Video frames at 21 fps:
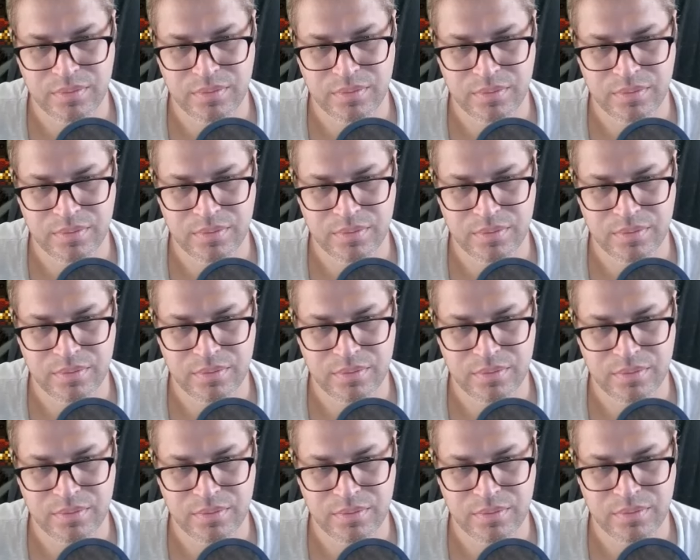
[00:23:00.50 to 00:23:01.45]

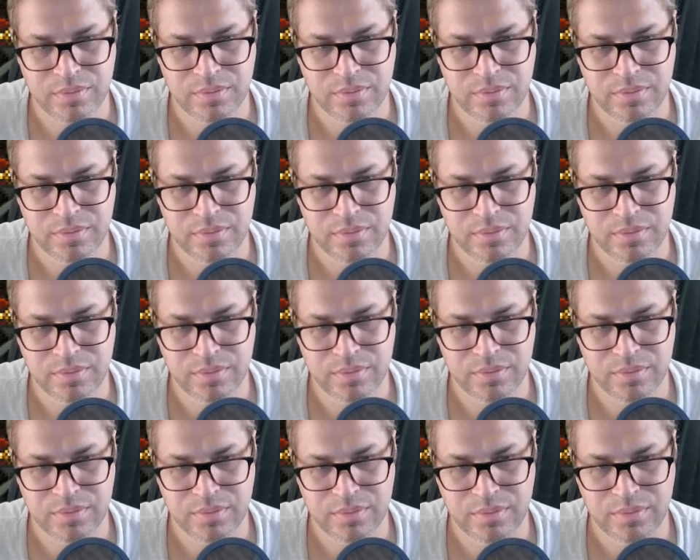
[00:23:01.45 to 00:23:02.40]

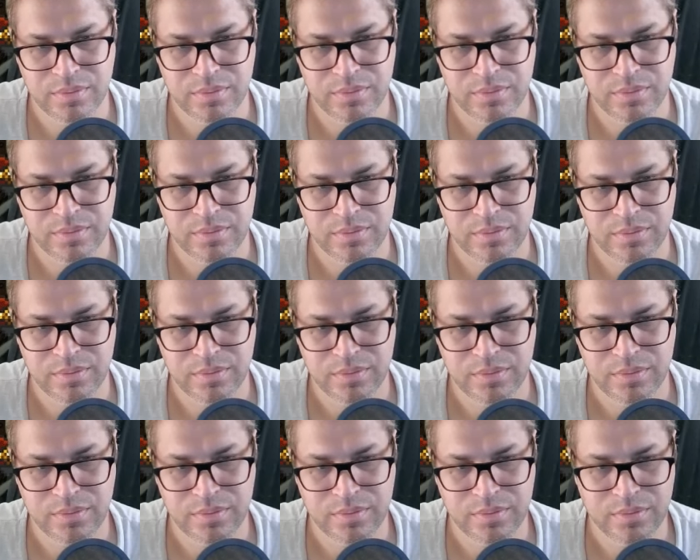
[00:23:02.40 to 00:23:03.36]

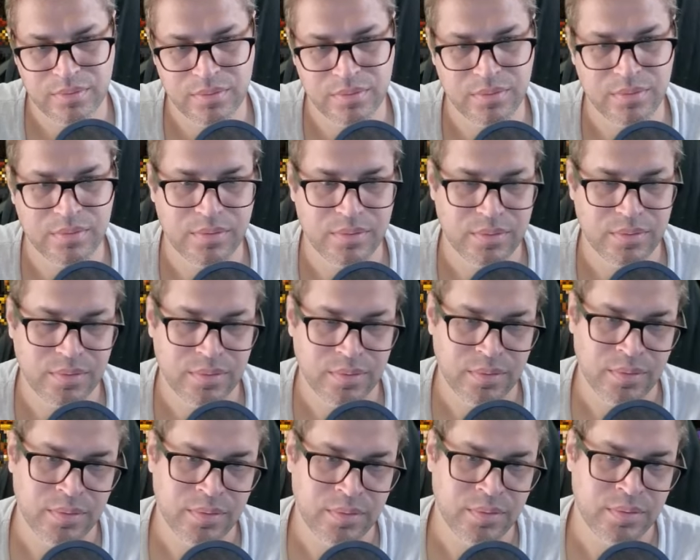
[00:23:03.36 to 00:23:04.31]

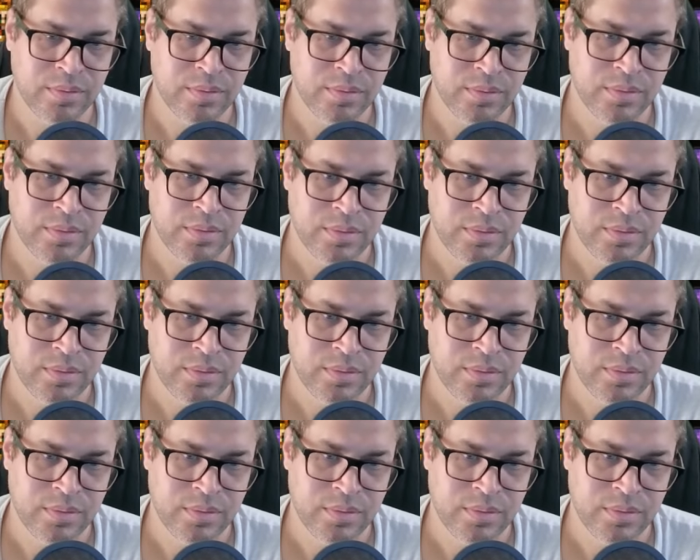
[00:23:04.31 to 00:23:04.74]
(no one is talking)